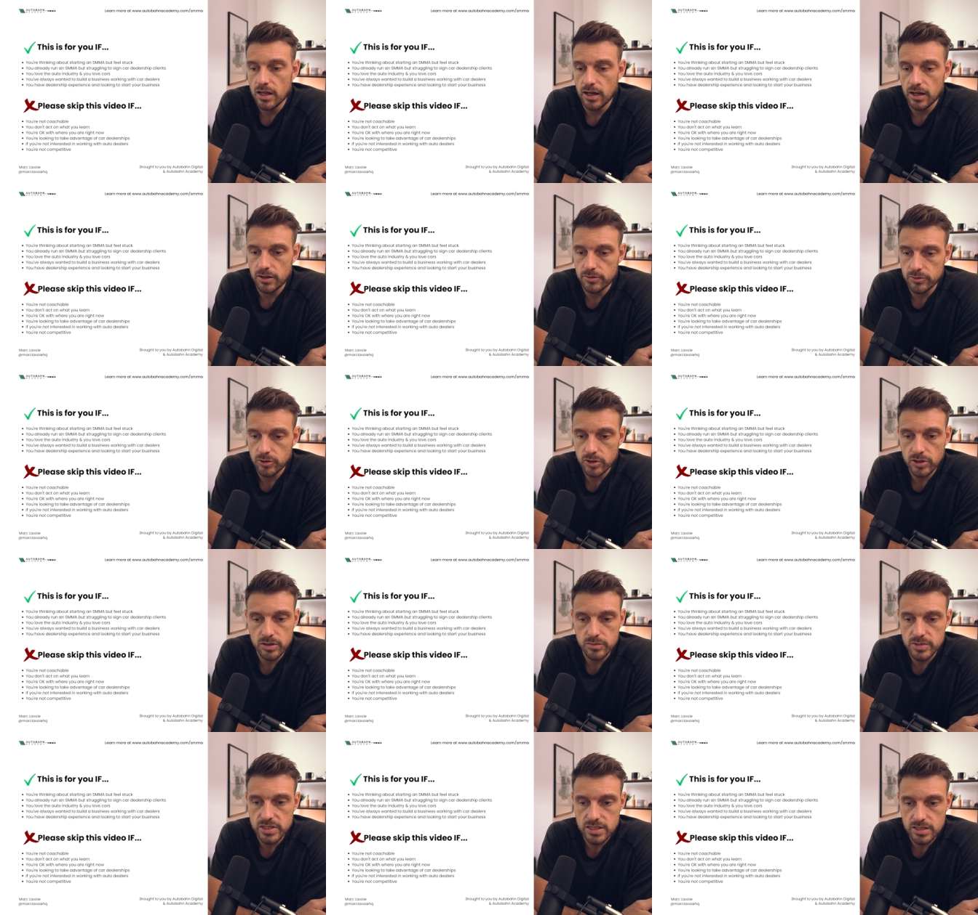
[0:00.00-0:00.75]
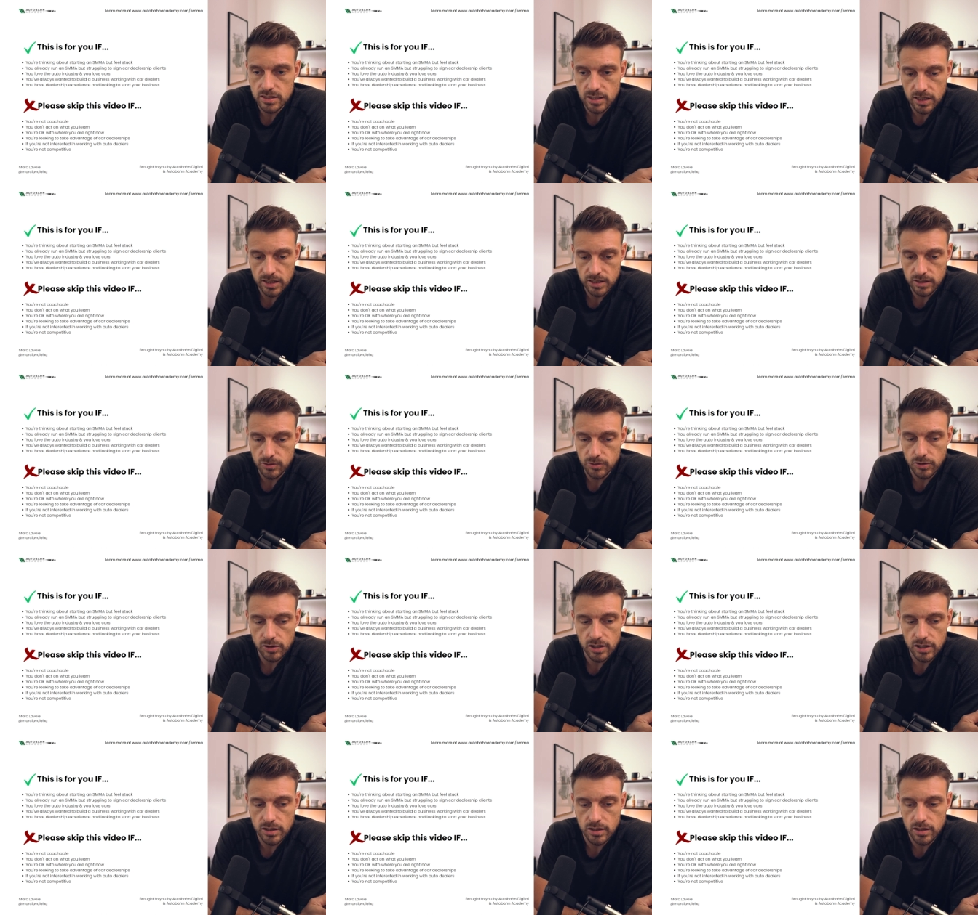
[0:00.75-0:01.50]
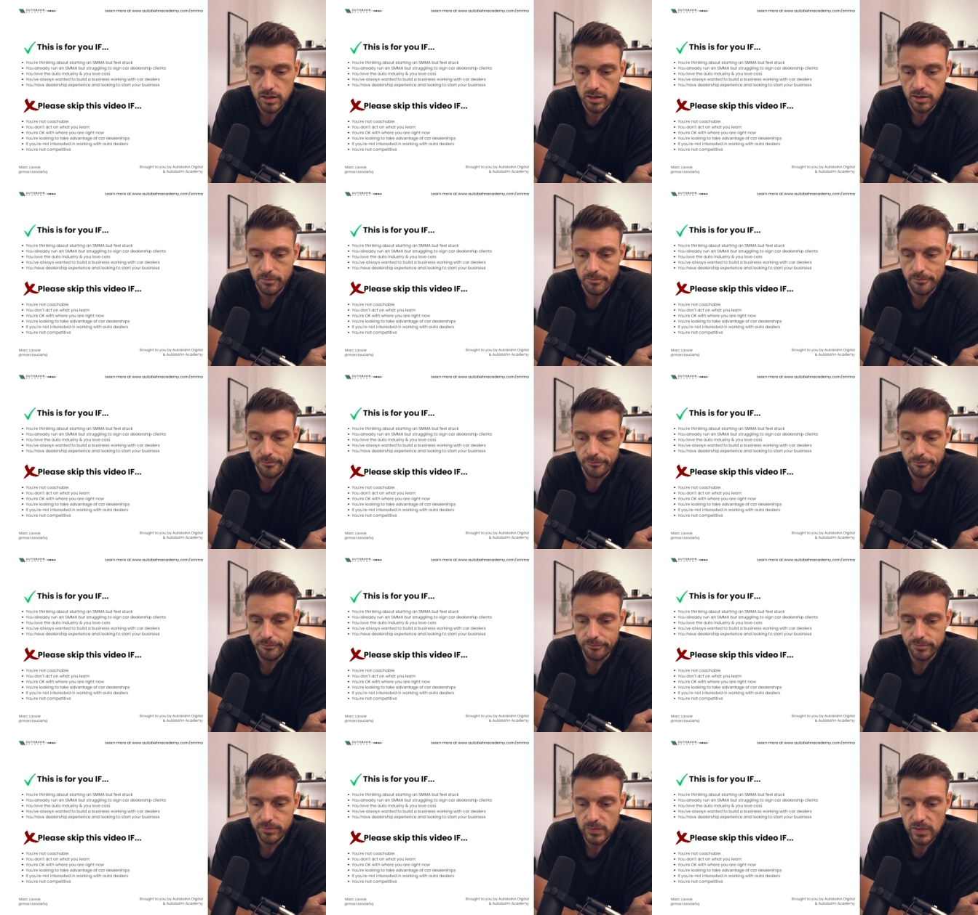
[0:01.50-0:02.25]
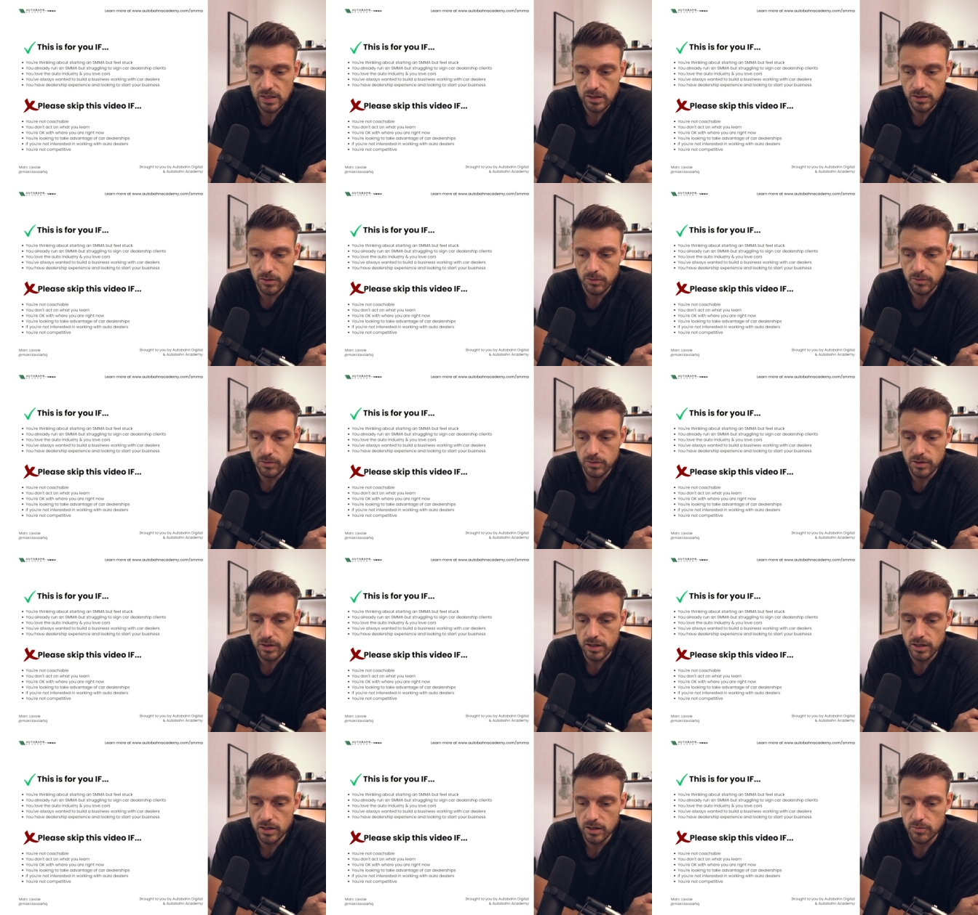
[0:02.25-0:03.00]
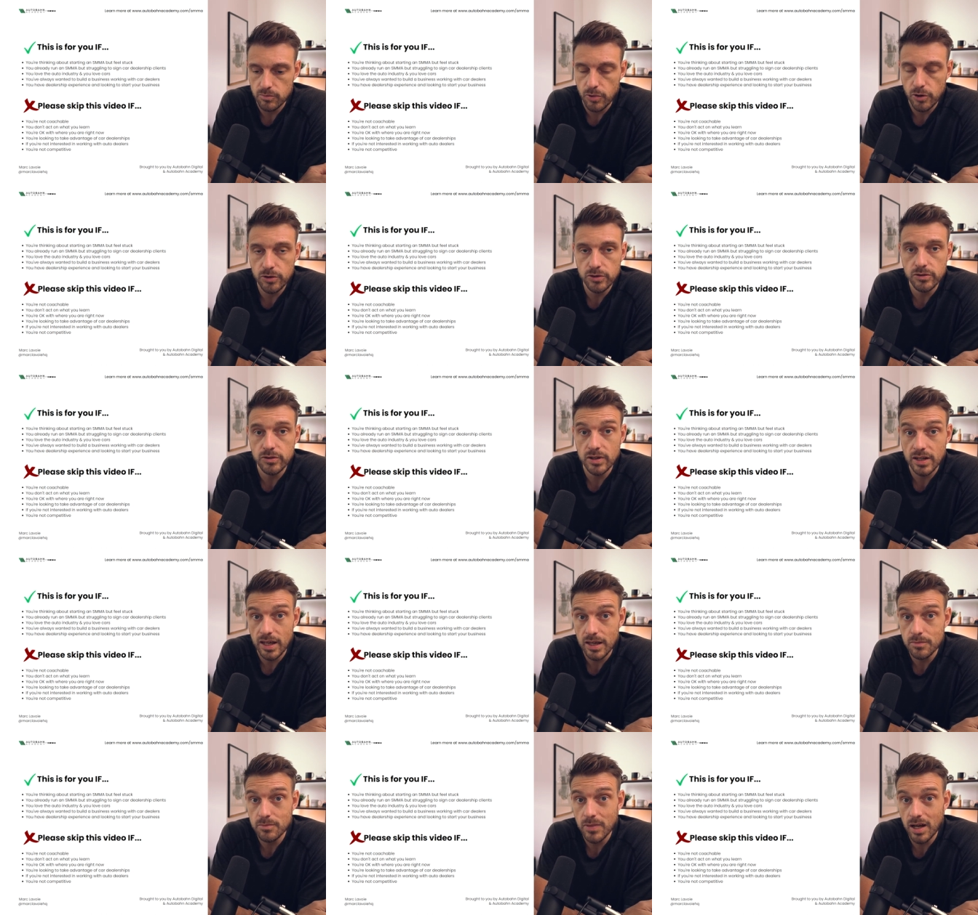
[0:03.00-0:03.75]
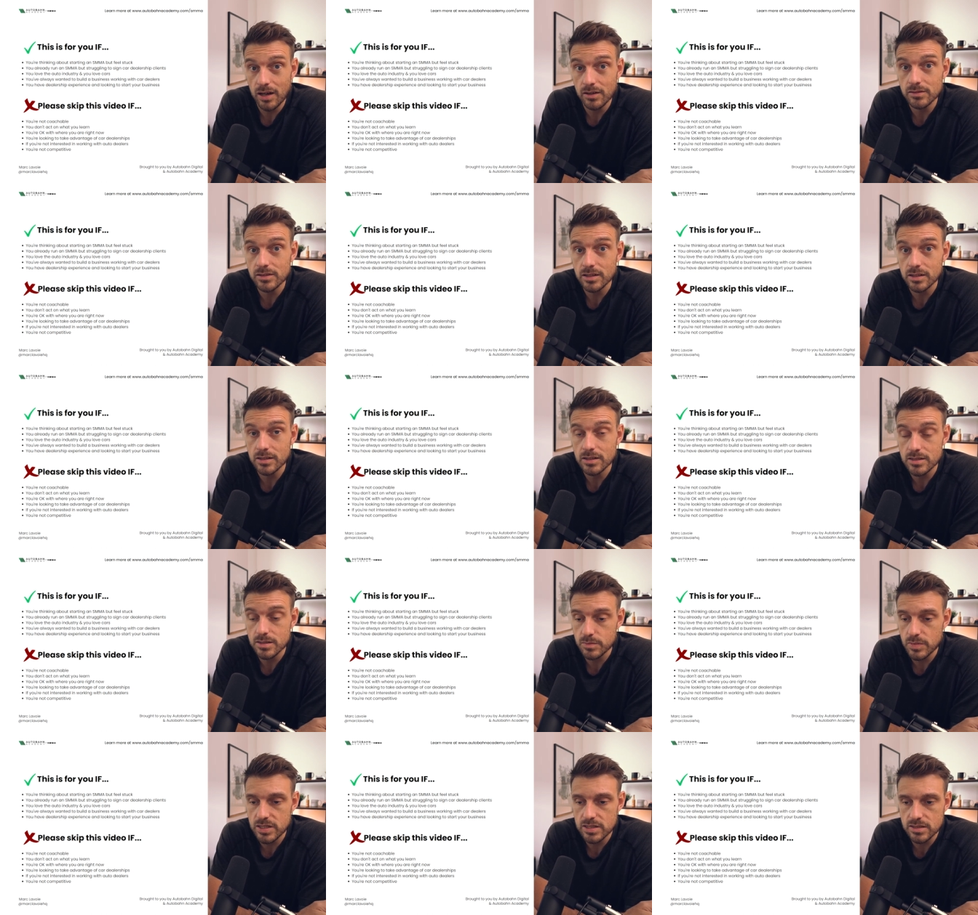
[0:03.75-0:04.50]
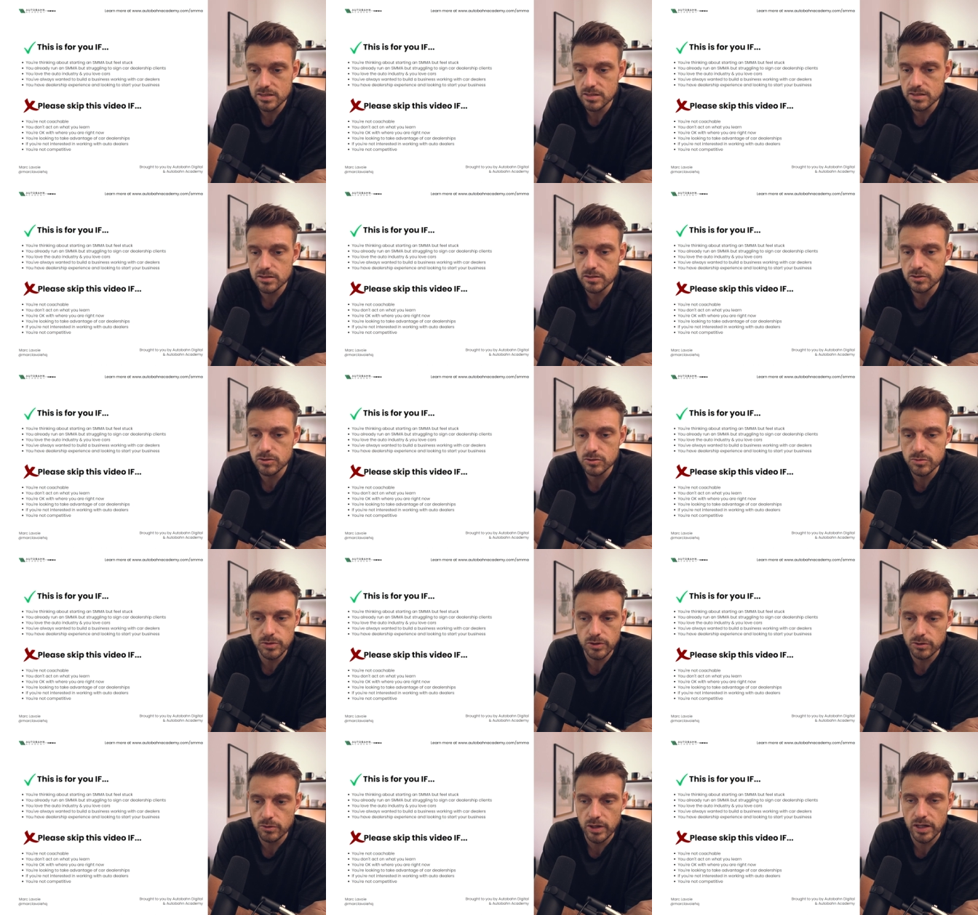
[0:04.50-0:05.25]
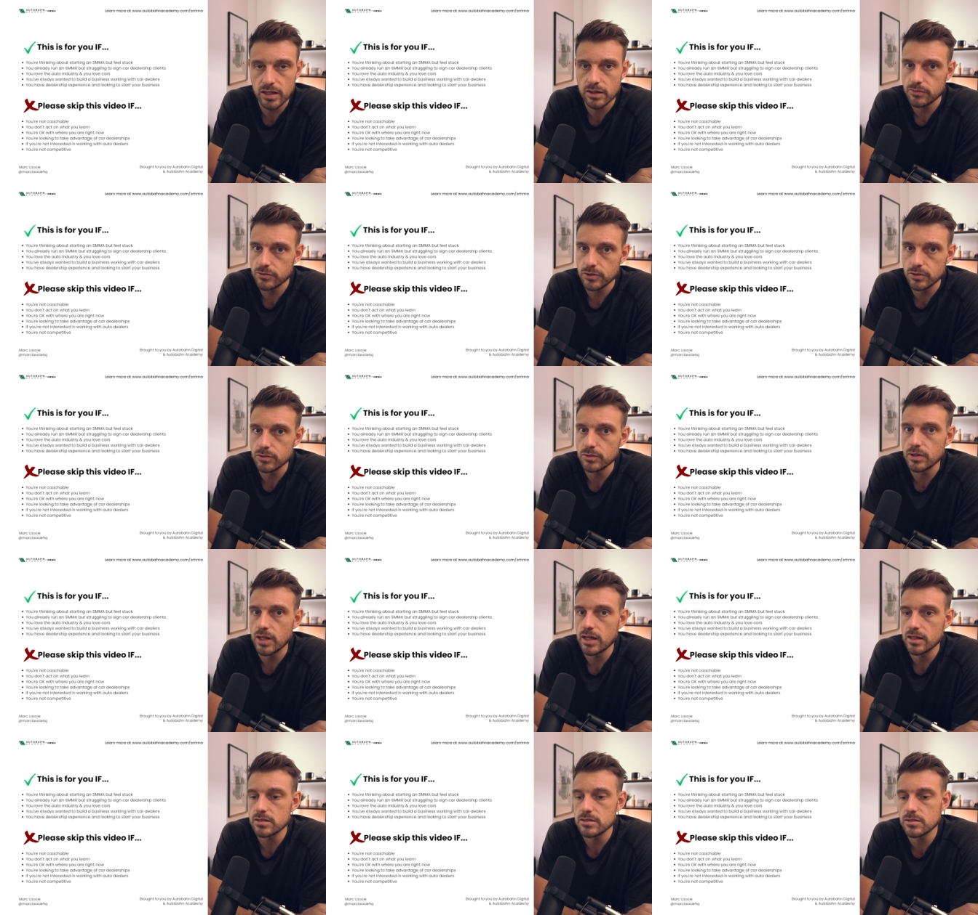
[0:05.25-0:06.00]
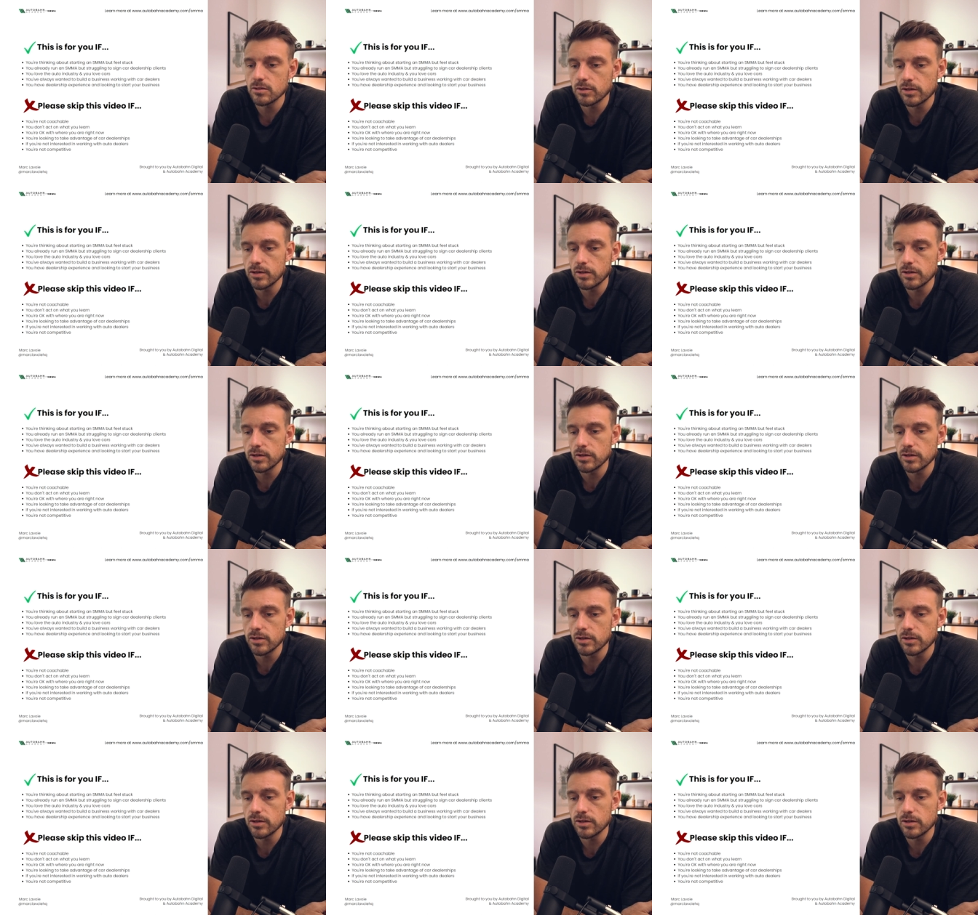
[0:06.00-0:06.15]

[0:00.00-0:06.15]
Uh, you're going to be stuck. You're going to, um, you know, uh, burn your name out in this business super quick if you do that.